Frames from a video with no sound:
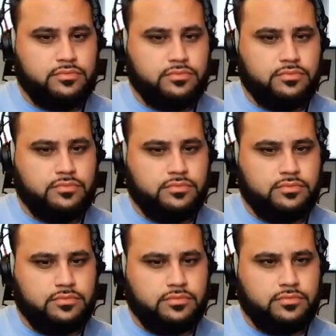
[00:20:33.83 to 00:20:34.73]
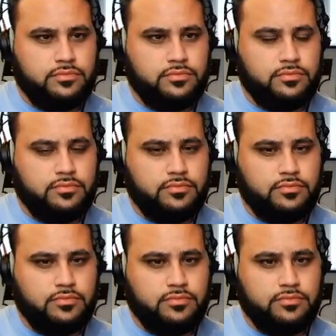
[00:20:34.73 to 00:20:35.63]

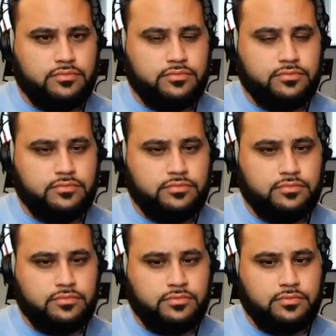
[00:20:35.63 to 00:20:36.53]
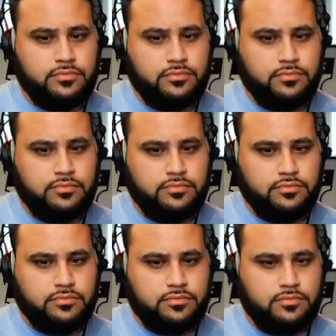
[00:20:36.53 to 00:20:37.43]

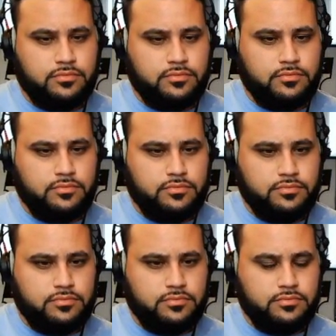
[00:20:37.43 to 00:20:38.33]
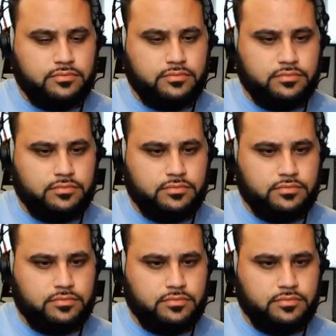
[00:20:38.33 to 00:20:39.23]

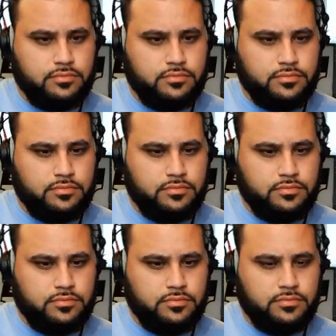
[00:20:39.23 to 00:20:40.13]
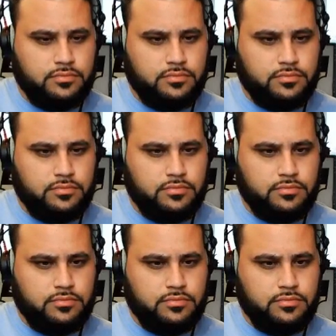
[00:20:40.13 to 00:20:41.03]

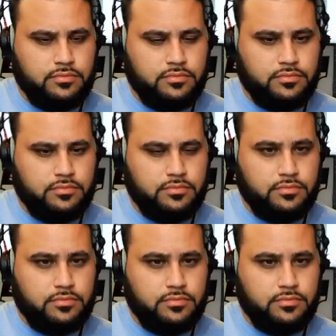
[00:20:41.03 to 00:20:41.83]
[no speech]